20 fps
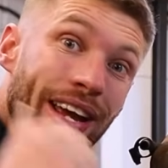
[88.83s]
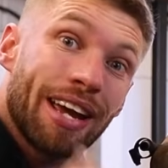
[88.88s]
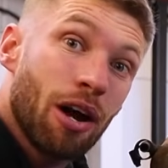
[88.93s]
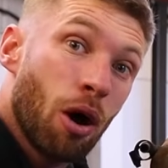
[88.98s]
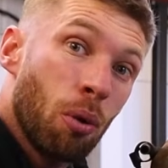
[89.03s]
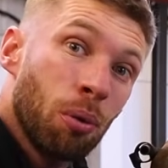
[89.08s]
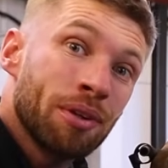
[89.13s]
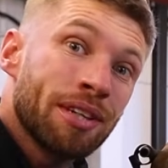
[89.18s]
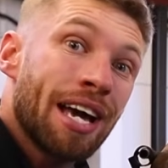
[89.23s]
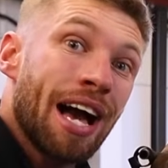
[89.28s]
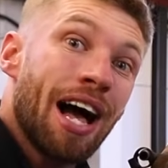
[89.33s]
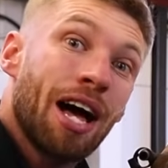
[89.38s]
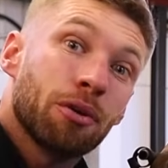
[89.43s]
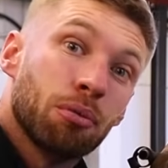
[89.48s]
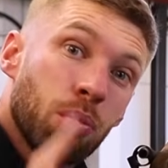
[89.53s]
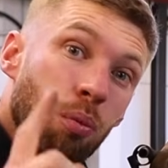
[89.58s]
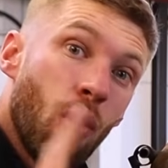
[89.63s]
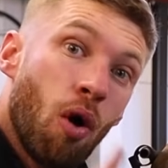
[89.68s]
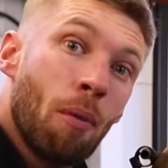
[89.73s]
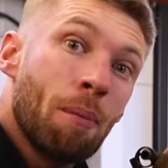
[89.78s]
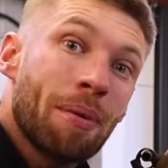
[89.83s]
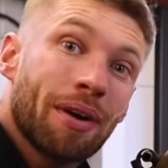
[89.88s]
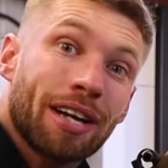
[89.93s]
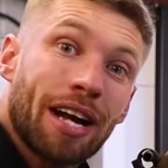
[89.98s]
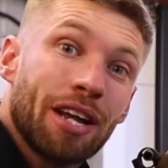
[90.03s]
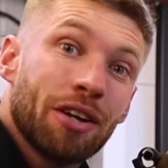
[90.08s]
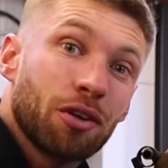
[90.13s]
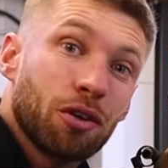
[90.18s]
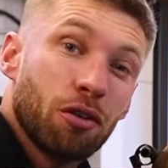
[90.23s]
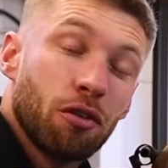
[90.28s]
It only had one
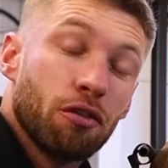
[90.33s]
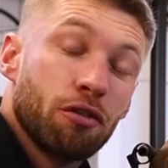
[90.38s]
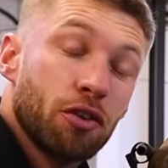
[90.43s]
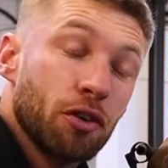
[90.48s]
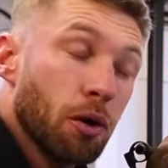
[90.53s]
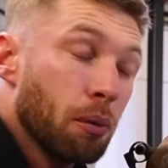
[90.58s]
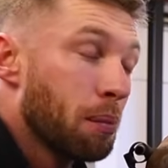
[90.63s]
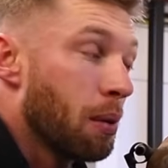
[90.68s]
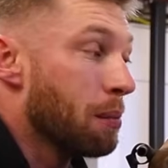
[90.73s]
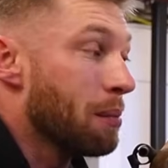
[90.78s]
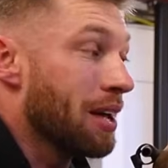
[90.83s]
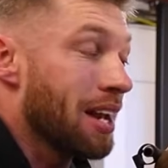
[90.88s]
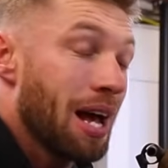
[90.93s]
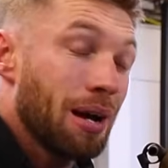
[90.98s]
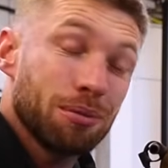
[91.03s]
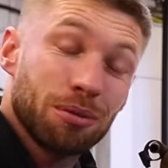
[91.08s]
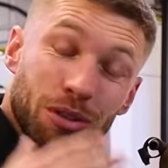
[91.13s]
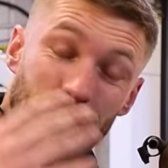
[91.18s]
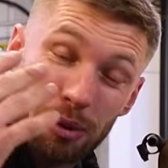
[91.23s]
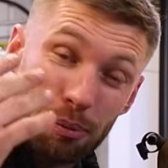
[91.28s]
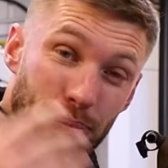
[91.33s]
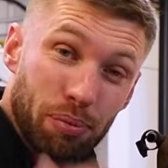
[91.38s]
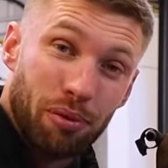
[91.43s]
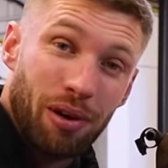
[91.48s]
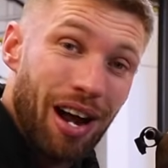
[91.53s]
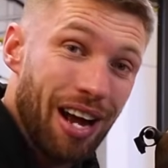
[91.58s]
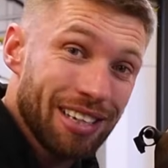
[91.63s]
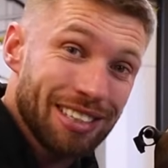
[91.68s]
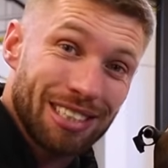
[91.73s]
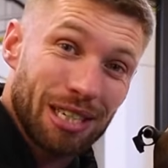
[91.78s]
mechanical fuel pump, and I'm
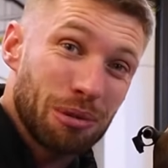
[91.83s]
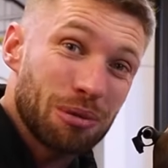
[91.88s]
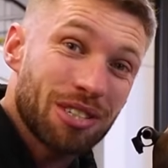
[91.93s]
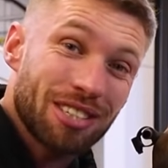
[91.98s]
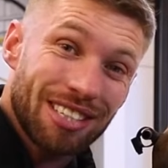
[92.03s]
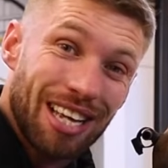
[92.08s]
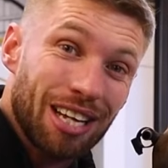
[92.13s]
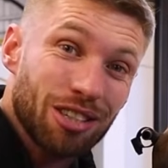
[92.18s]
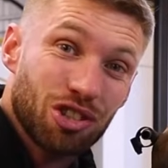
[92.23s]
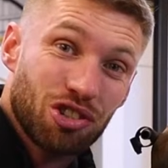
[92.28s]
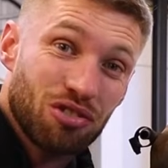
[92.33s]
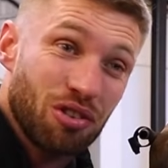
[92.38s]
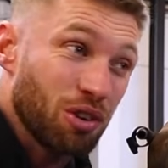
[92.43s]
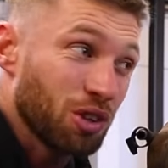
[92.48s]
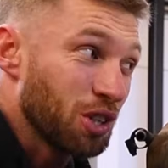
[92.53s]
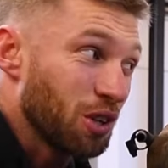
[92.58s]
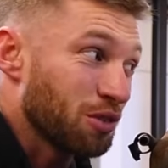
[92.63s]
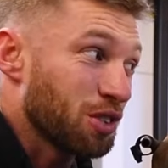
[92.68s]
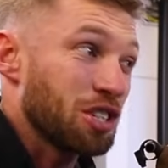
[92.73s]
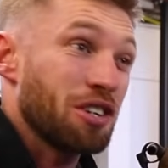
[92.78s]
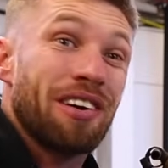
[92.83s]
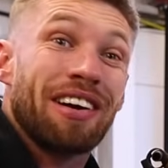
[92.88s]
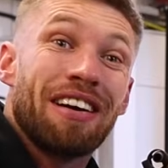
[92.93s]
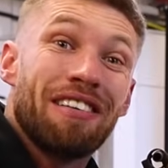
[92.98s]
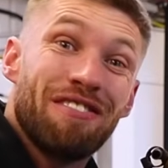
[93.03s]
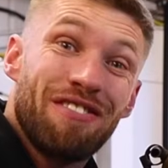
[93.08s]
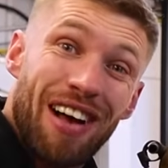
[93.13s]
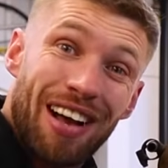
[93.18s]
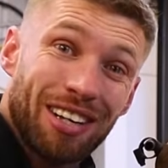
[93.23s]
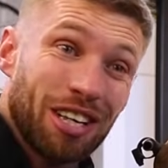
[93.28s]
surprised it was that strong enough to create
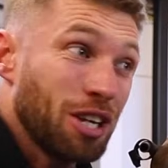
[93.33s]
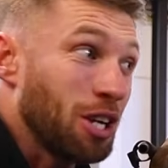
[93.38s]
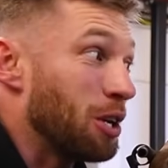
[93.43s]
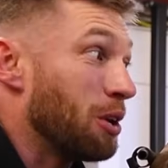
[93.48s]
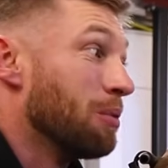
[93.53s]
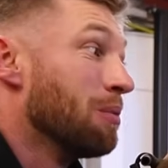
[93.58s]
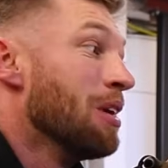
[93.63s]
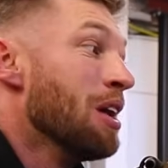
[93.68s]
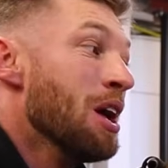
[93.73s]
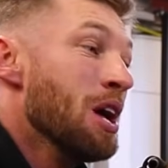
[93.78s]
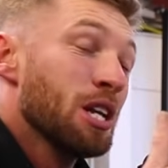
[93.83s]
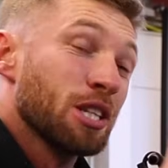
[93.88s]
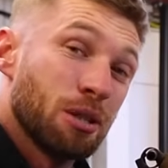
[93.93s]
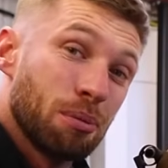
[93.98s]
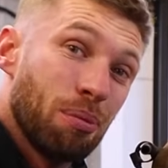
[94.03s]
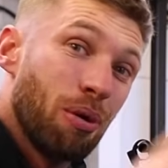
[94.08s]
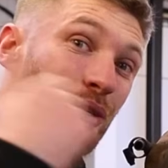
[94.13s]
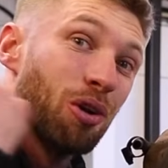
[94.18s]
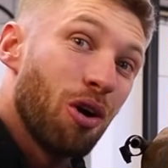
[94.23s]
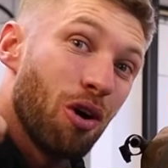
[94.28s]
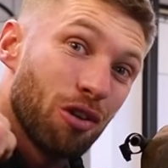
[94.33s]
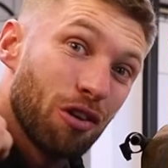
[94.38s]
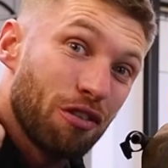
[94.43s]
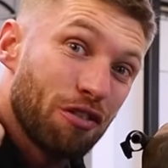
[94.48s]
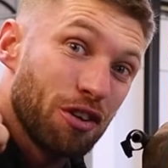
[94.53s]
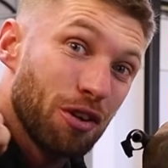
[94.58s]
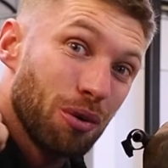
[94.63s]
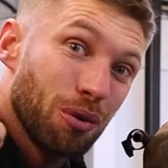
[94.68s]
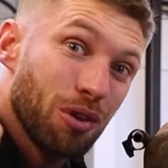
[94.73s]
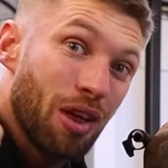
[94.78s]
a vacuum to pull all the
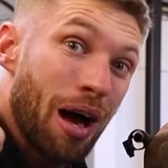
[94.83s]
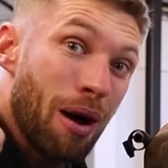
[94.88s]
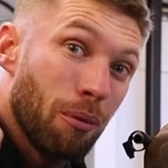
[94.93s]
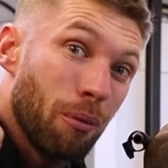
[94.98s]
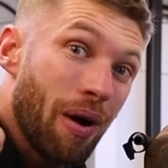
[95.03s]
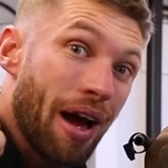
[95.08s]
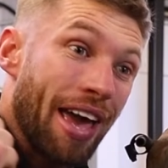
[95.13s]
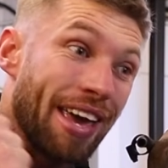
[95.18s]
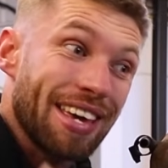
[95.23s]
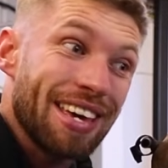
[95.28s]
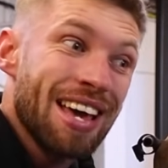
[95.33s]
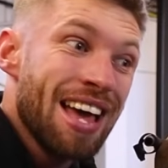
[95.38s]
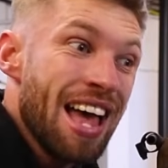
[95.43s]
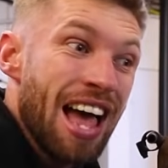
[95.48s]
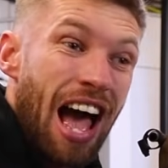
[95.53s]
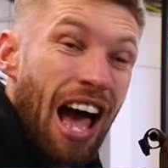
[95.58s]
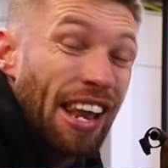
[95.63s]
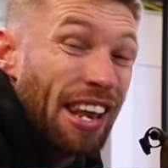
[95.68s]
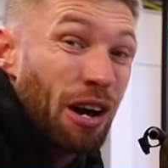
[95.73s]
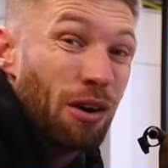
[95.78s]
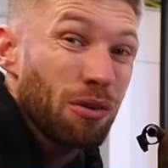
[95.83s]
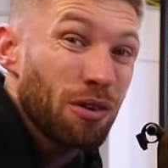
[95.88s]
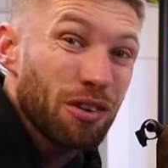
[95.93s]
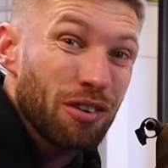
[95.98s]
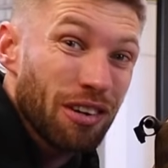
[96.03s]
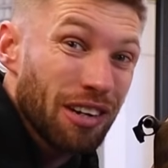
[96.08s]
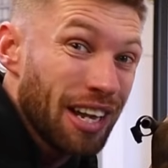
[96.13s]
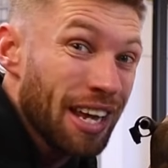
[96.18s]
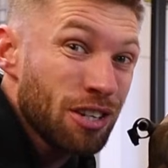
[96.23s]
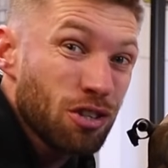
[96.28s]
fuel that way. And
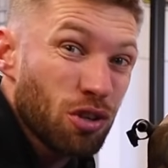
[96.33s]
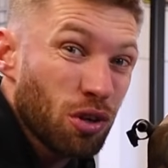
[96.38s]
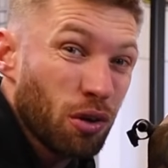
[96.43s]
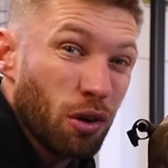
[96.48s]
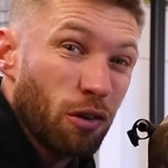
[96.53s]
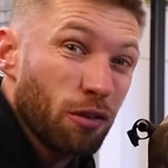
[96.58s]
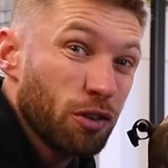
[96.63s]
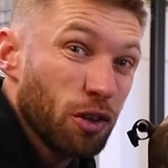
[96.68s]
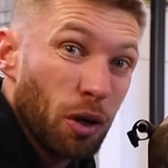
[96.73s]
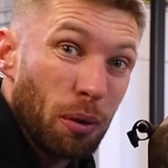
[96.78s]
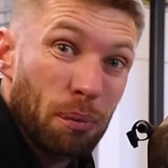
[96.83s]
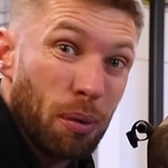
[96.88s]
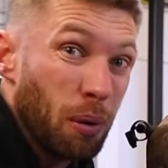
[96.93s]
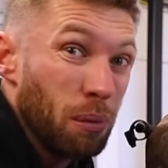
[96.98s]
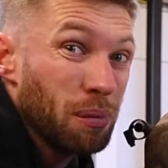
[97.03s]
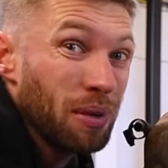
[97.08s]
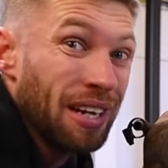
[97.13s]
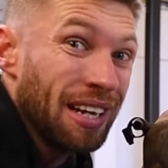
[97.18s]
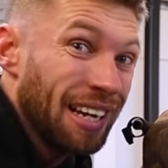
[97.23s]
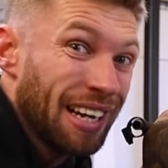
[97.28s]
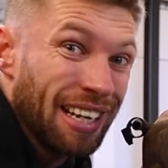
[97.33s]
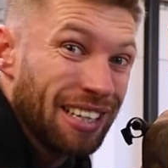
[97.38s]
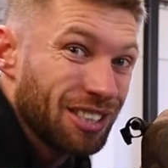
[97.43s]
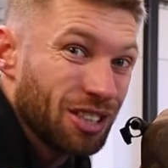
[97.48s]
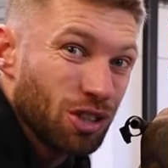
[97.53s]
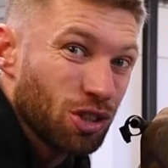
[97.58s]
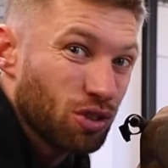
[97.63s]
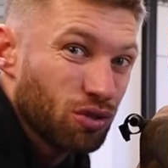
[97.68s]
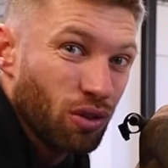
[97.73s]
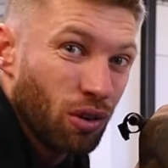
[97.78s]
our electrical fuel pump
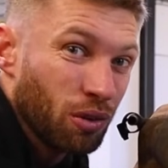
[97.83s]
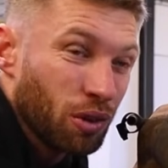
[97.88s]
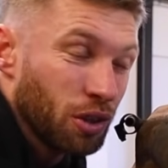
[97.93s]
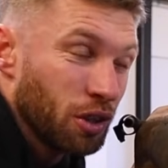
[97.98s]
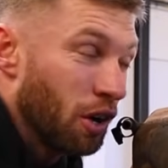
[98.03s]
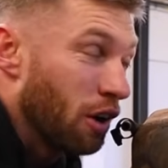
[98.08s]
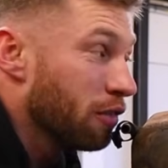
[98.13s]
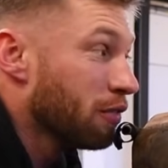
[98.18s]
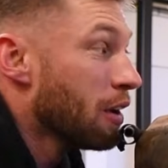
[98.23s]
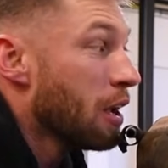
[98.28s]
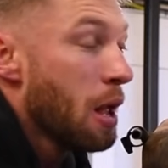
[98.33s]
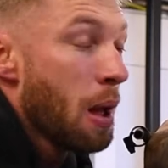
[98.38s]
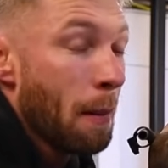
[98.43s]
isn't strong enough.